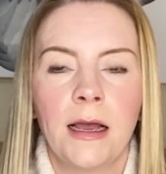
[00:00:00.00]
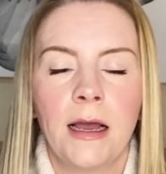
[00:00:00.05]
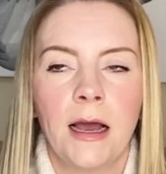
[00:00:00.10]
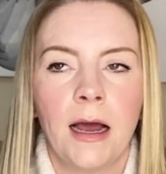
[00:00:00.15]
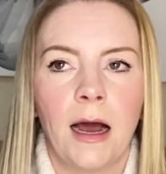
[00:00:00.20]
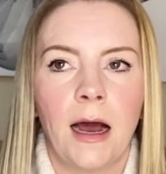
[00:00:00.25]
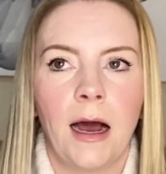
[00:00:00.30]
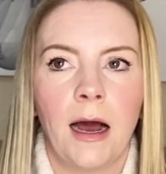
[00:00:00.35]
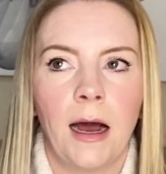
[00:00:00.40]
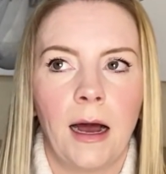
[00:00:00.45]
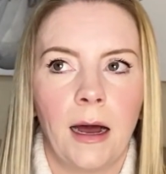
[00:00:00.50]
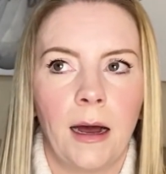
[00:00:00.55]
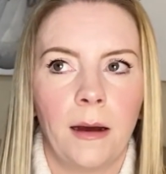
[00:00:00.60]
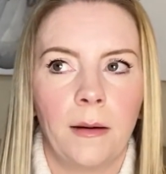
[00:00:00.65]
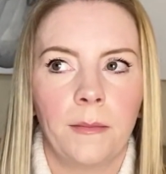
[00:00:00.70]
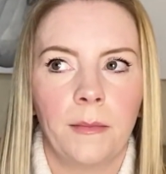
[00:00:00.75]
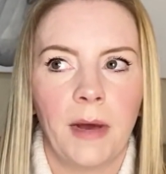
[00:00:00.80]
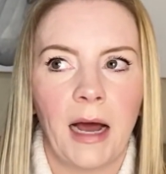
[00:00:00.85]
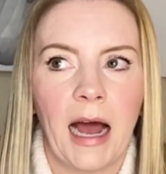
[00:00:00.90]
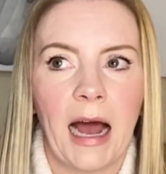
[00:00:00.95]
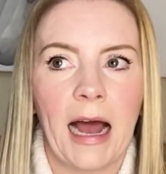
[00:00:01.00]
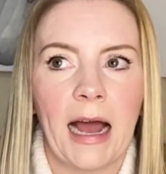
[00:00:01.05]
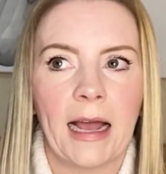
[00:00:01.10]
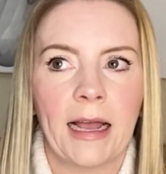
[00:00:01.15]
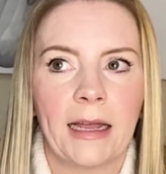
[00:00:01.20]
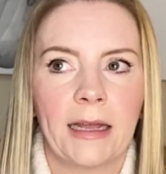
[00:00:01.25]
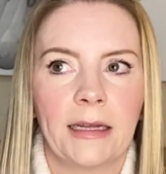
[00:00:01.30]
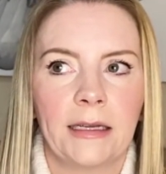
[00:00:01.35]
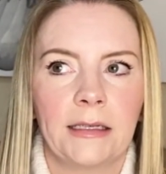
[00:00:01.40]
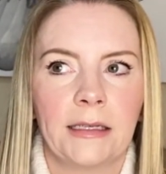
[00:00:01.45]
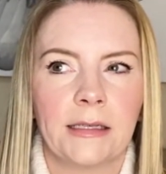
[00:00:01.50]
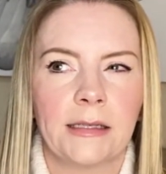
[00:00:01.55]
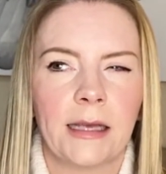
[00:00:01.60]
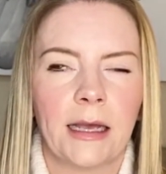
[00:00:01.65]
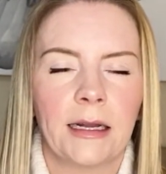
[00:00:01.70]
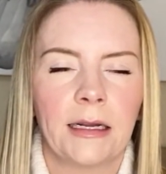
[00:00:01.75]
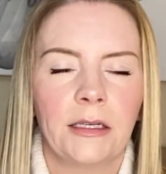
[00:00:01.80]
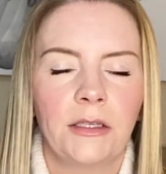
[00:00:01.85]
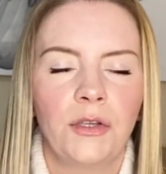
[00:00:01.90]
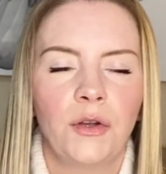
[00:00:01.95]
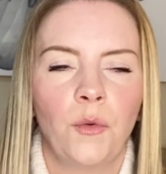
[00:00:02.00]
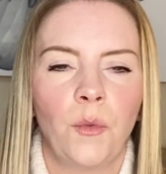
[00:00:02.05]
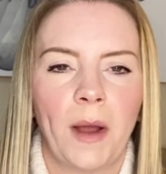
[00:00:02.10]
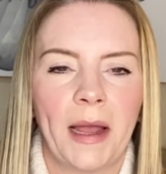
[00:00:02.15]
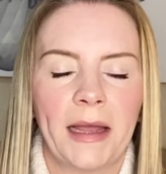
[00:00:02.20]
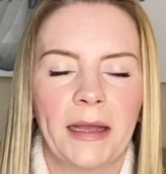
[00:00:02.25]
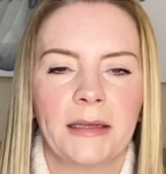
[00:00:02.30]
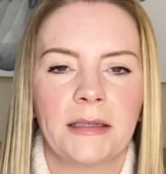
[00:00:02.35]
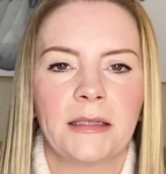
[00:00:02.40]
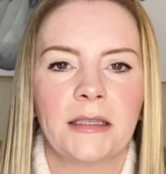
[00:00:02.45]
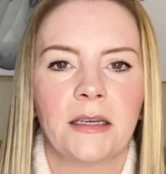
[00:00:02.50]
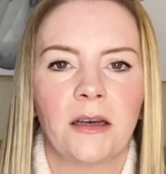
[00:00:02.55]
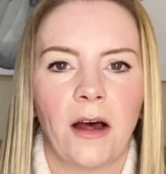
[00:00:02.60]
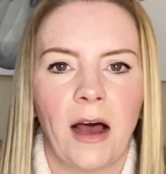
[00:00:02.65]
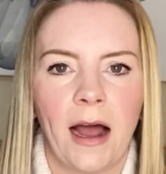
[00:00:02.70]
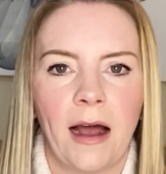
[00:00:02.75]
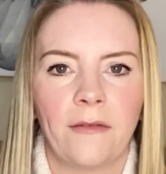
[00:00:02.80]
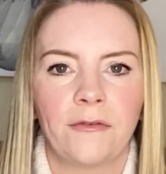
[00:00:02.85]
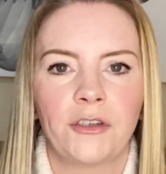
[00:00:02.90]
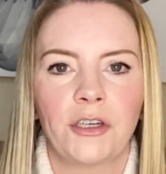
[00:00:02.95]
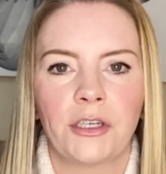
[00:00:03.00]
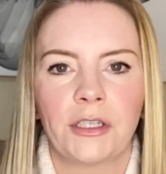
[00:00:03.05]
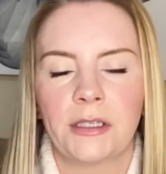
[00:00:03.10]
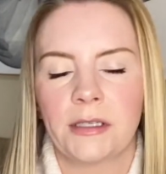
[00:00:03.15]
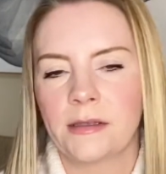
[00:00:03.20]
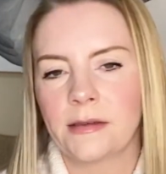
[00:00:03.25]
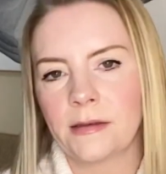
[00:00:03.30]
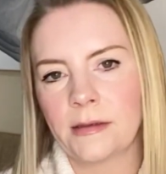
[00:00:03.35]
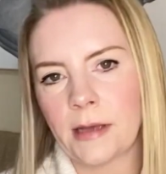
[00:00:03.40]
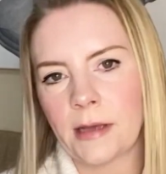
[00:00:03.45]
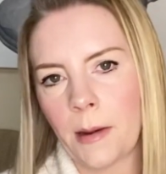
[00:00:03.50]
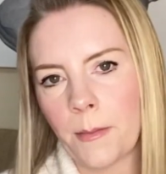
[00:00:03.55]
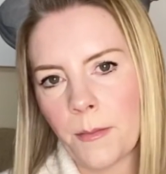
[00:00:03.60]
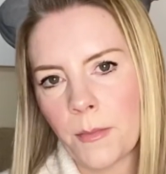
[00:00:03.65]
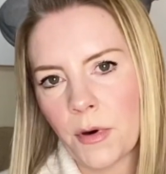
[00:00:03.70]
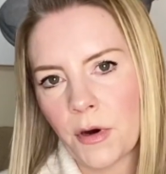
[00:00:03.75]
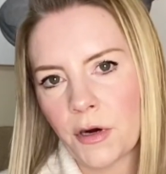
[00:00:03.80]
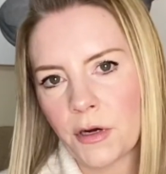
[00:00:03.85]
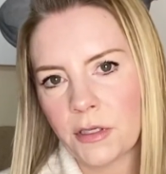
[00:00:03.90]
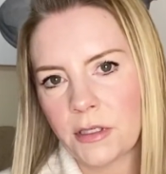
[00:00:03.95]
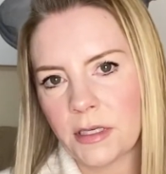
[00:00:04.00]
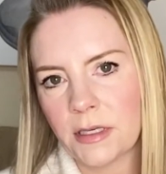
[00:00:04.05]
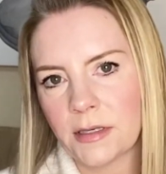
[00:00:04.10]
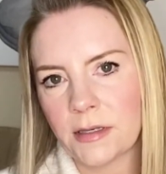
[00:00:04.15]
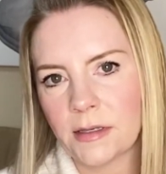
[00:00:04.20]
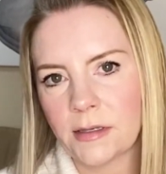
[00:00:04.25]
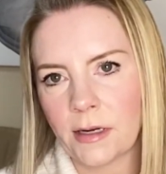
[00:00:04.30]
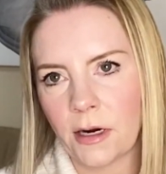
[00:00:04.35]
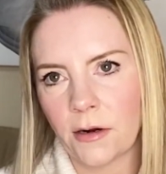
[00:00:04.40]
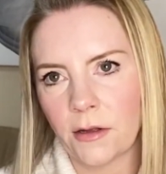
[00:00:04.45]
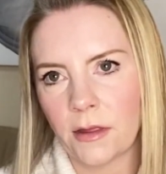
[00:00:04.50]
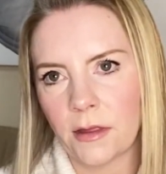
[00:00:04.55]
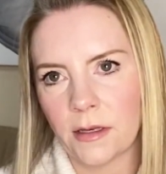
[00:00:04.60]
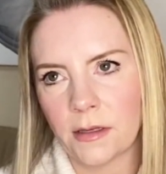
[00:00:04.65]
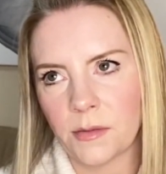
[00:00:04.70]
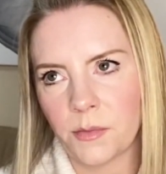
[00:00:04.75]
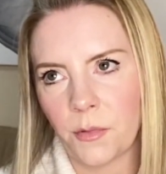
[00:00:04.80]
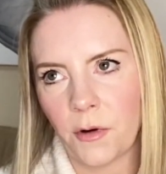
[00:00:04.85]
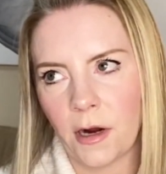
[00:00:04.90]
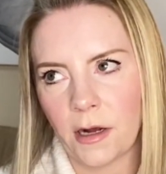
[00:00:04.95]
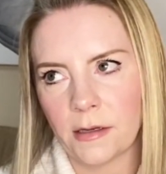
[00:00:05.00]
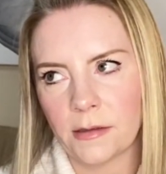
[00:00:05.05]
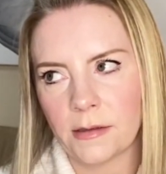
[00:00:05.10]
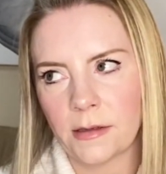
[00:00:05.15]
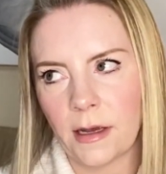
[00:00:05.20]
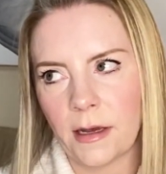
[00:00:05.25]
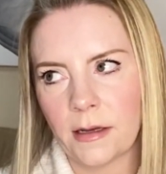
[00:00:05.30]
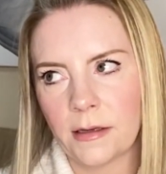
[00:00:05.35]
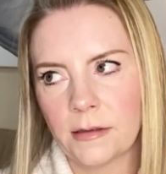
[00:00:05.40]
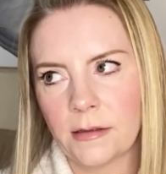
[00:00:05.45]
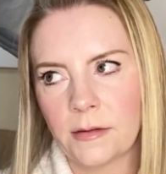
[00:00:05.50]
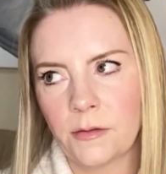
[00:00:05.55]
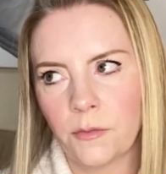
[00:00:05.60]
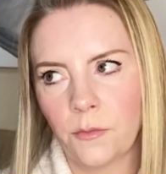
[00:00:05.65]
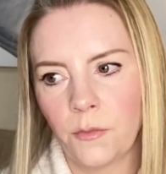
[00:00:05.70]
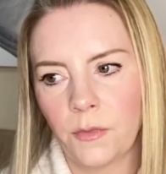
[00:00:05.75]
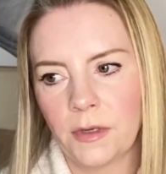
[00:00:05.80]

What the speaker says: I decided to wait until after December to start this process